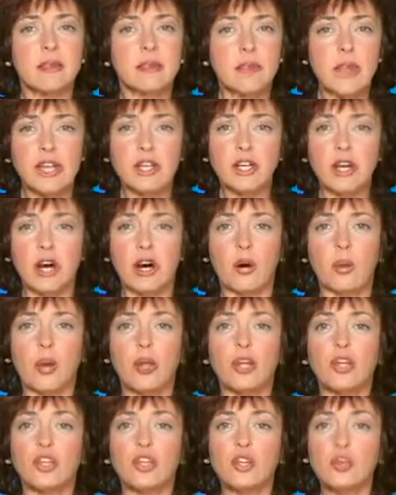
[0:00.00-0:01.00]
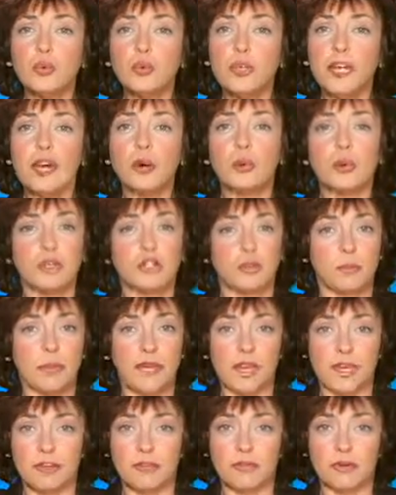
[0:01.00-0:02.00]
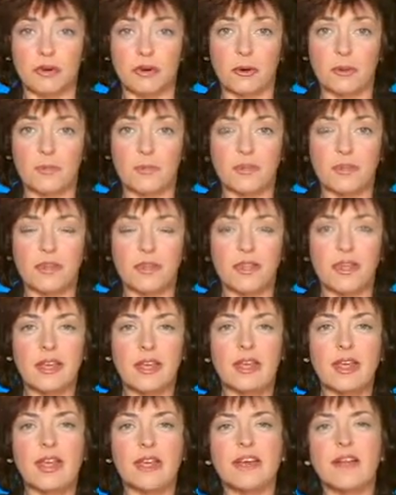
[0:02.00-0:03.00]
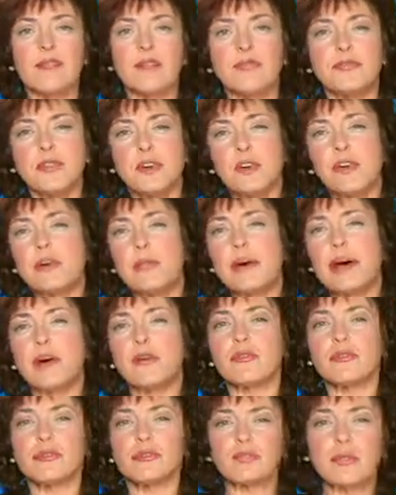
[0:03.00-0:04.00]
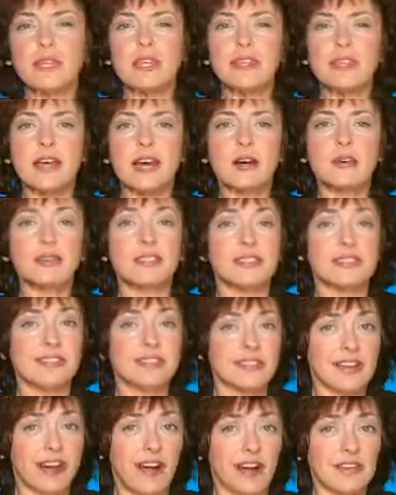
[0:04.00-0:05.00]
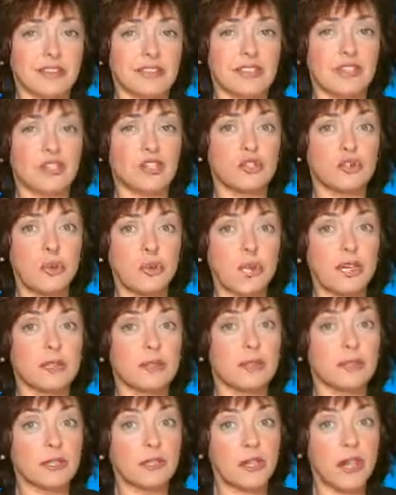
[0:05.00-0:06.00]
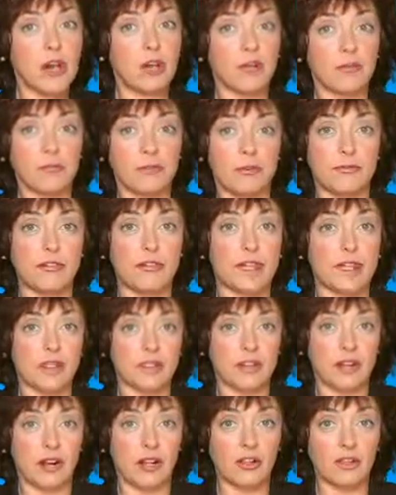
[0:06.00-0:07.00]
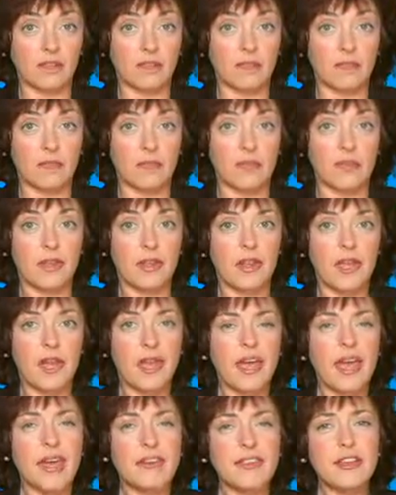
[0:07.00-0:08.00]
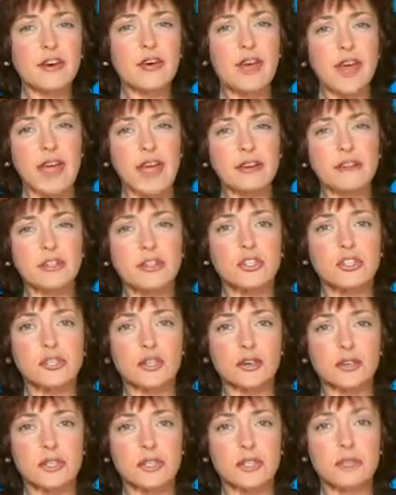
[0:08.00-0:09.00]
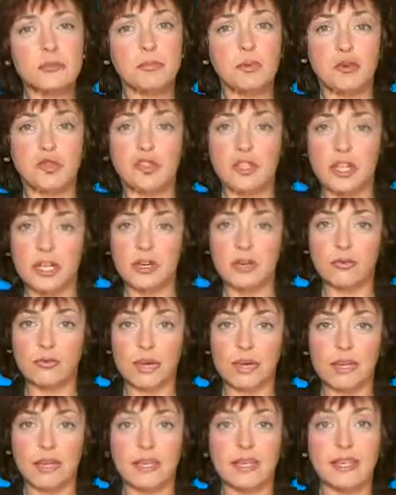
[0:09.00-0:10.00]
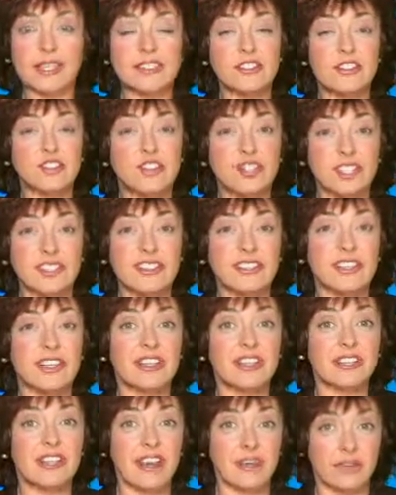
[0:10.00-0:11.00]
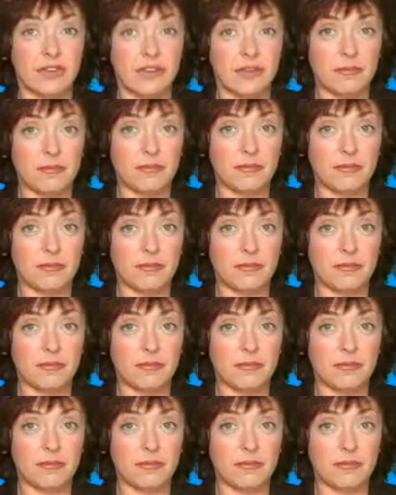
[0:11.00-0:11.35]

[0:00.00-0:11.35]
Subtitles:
They know you get what you pay for. There are about 3,000 stocks that trade below $15, and their average earnings per share rating is just 11.